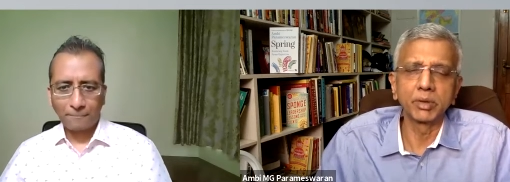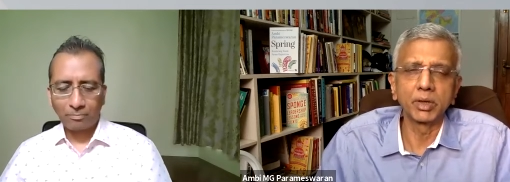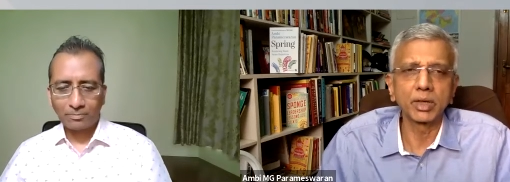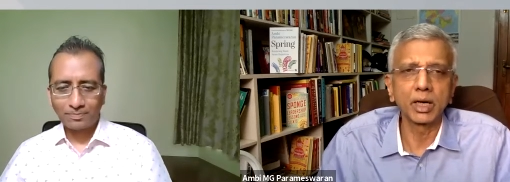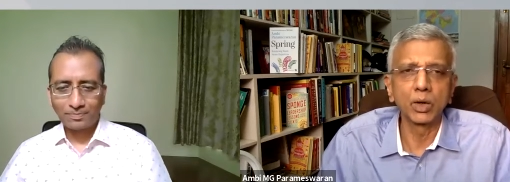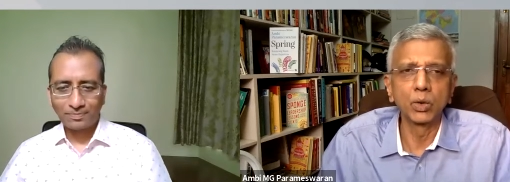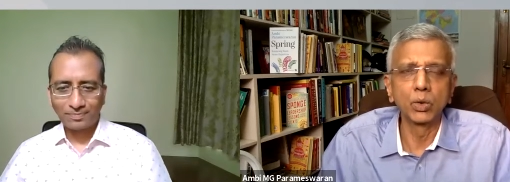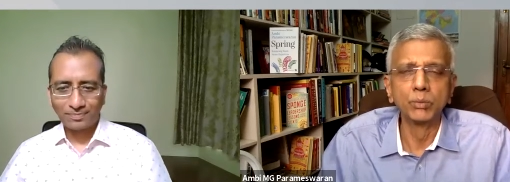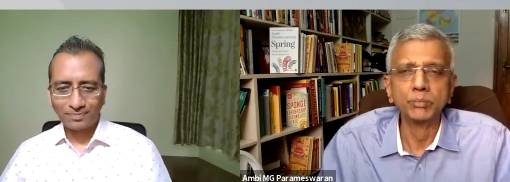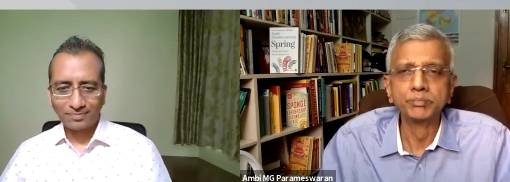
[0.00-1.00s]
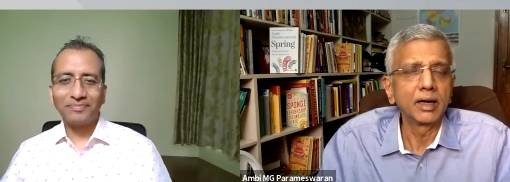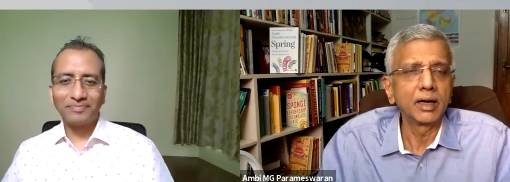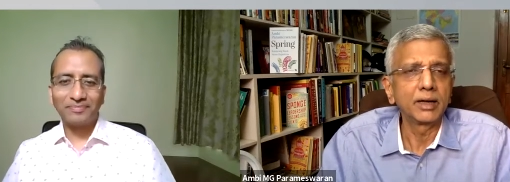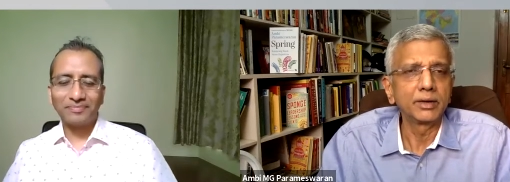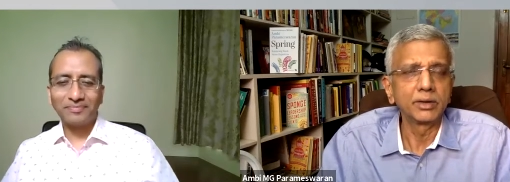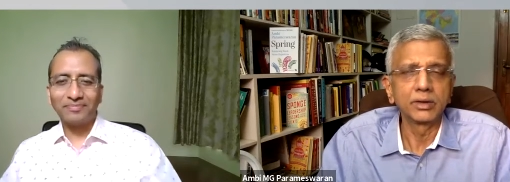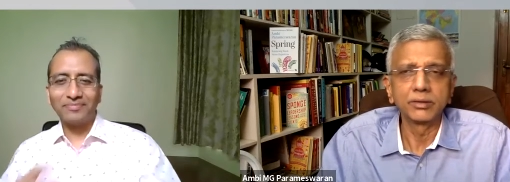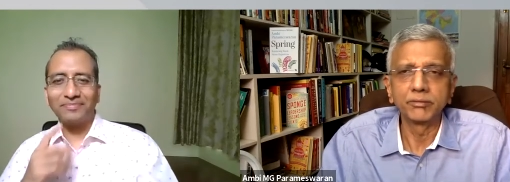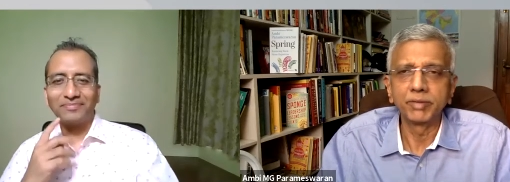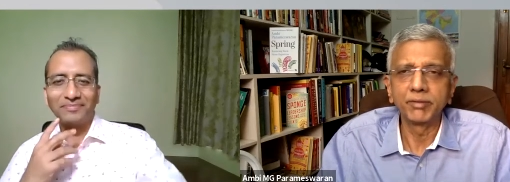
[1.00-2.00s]
Speaker 1: about how, you
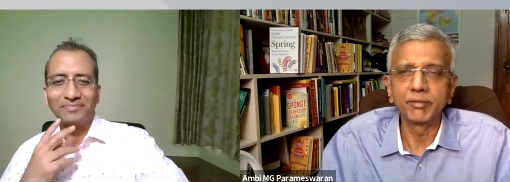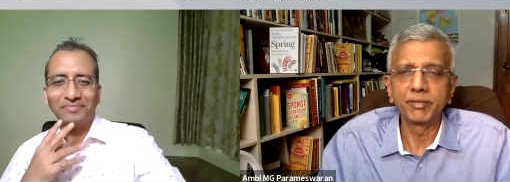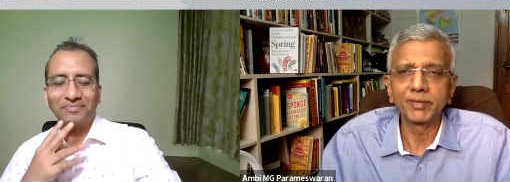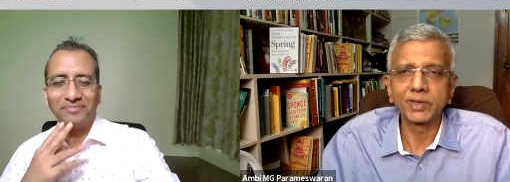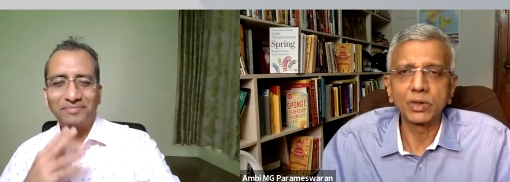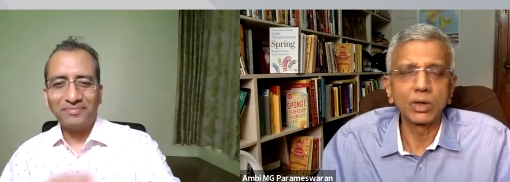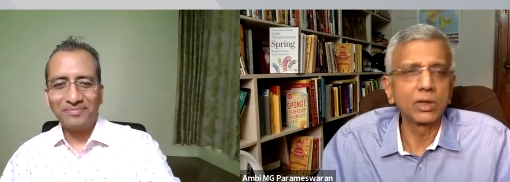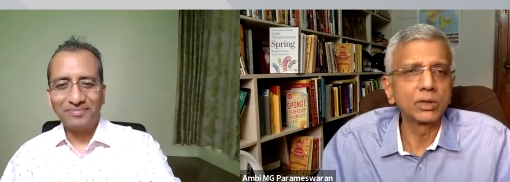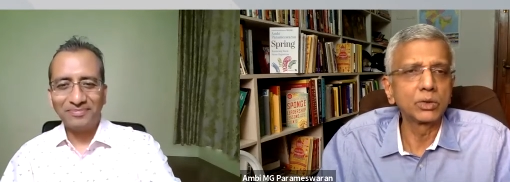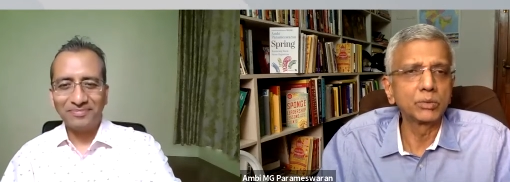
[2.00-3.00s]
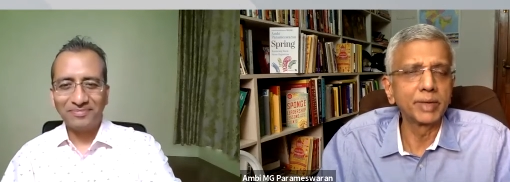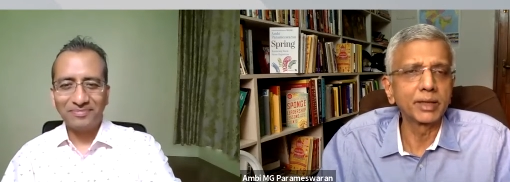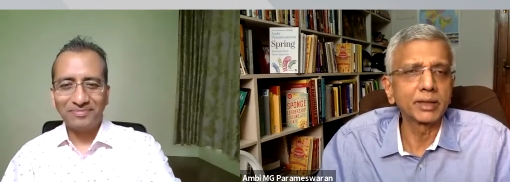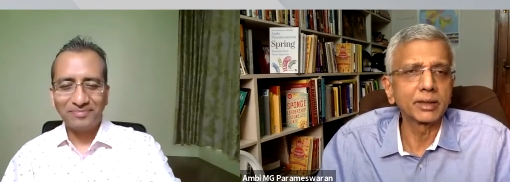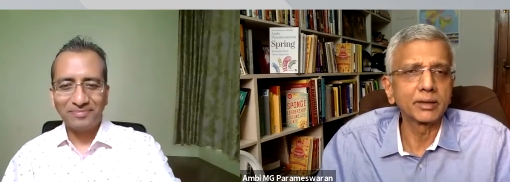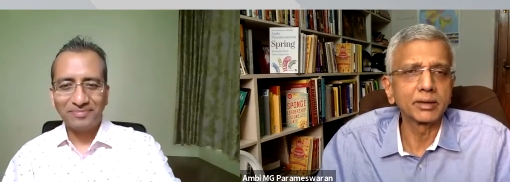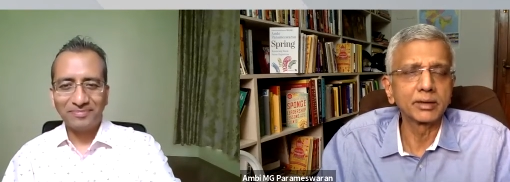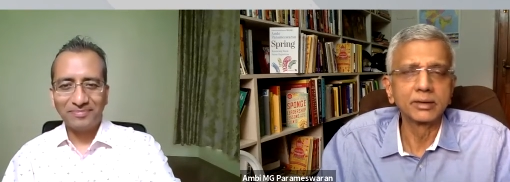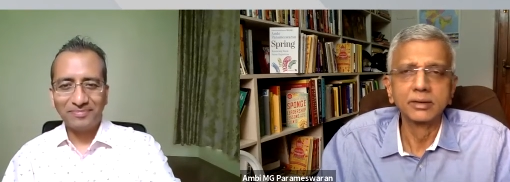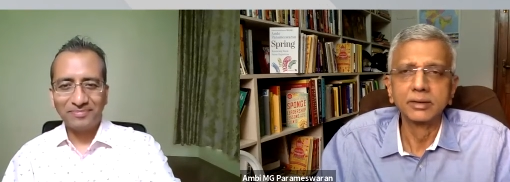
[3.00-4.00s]
know, we, we were called to make
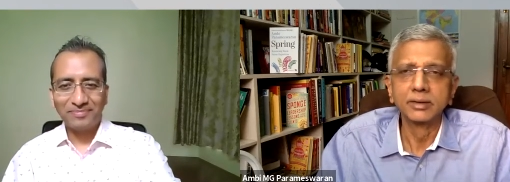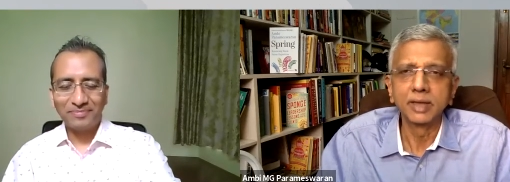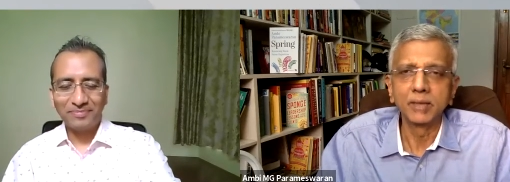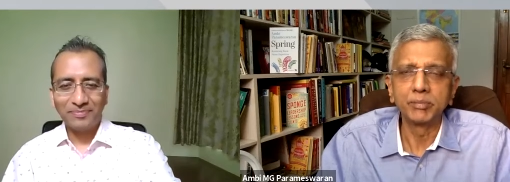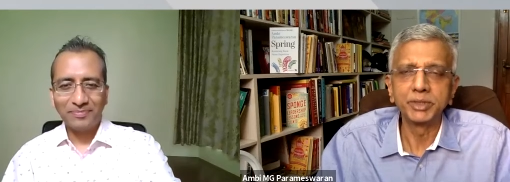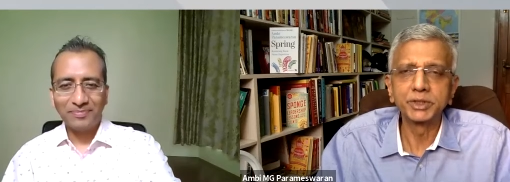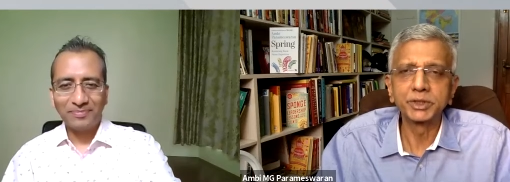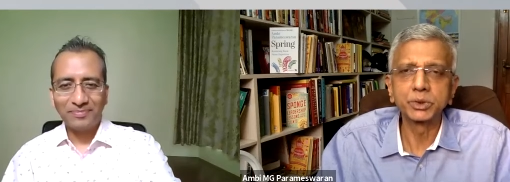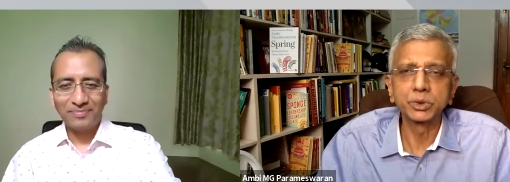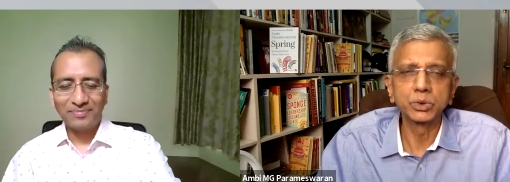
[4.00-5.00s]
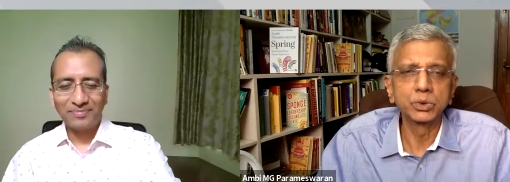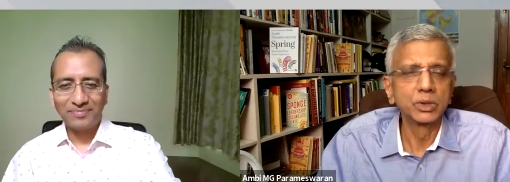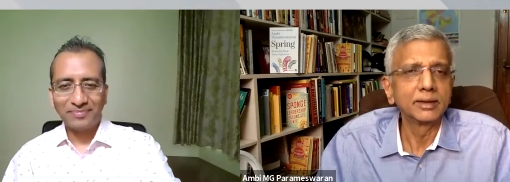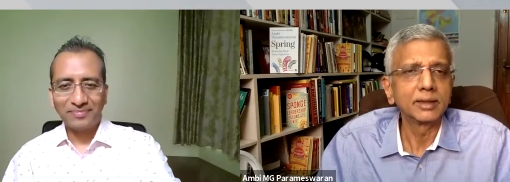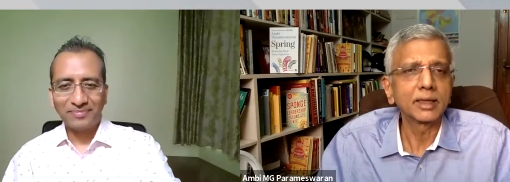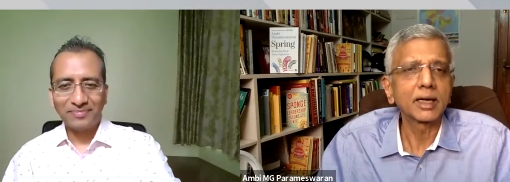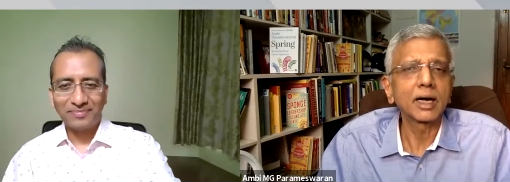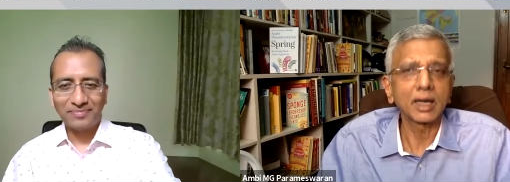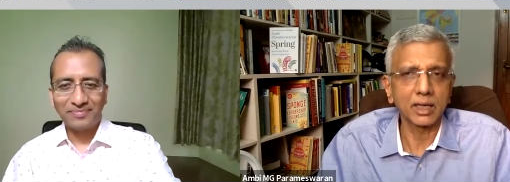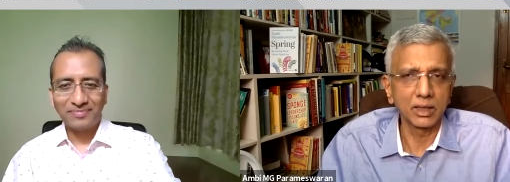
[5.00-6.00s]
a, a pitch to a
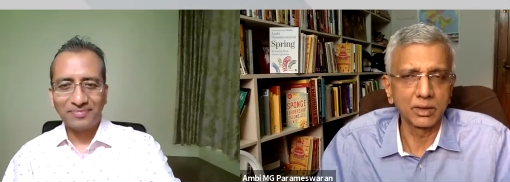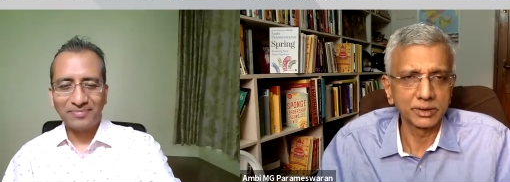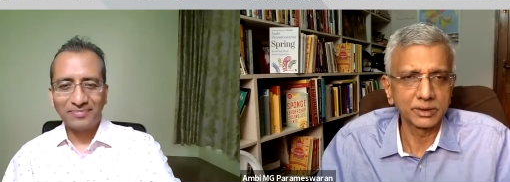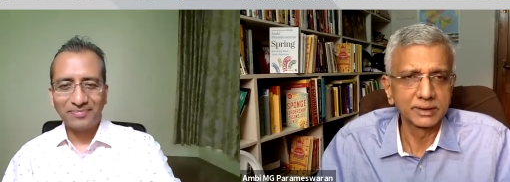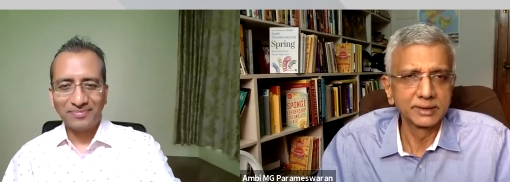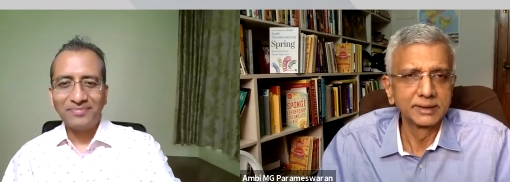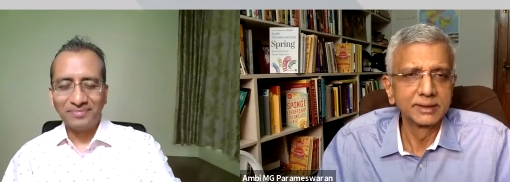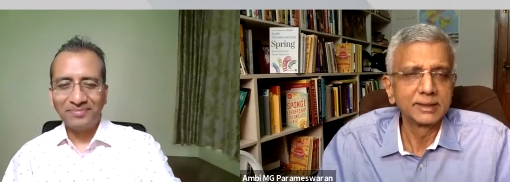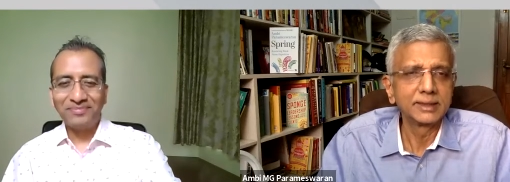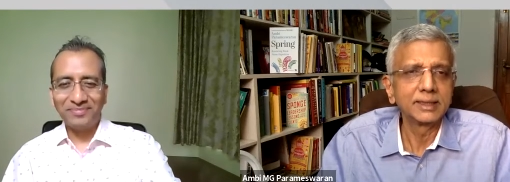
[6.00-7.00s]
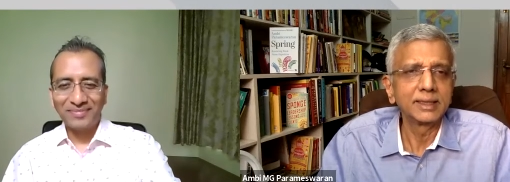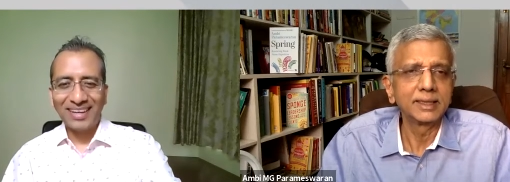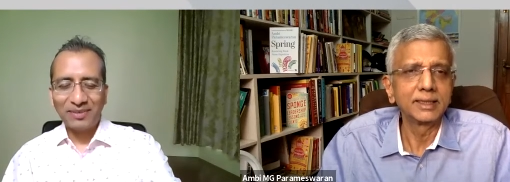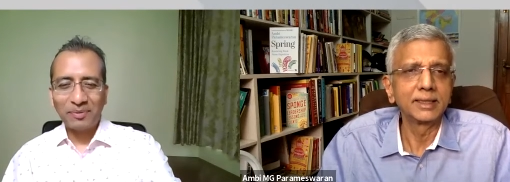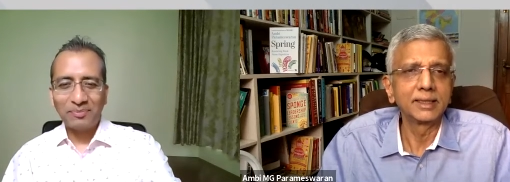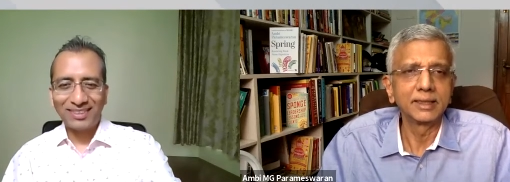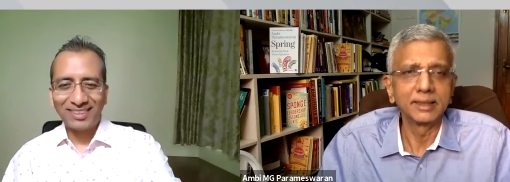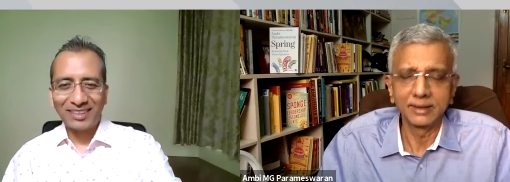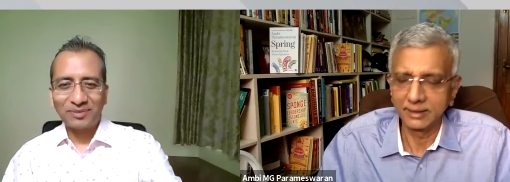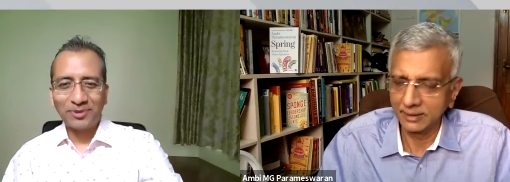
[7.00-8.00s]
car account. Mm, I
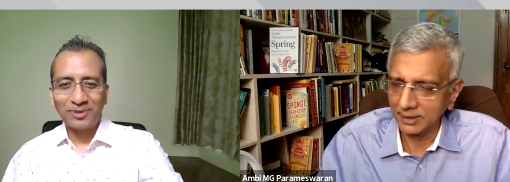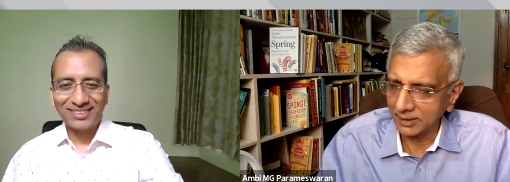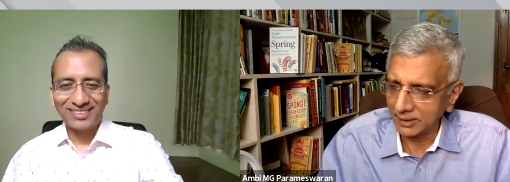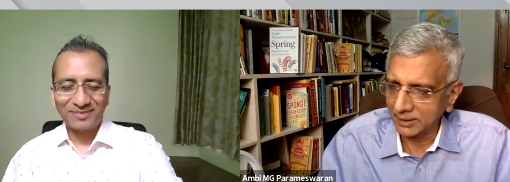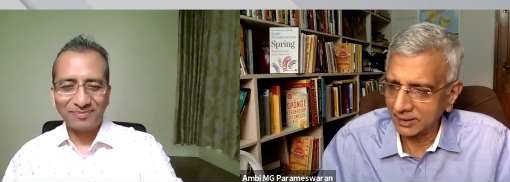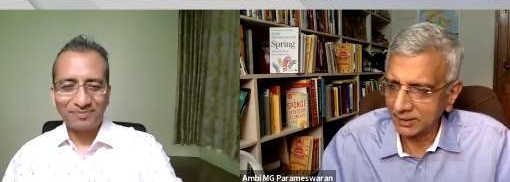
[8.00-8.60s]
remember Tata Motors.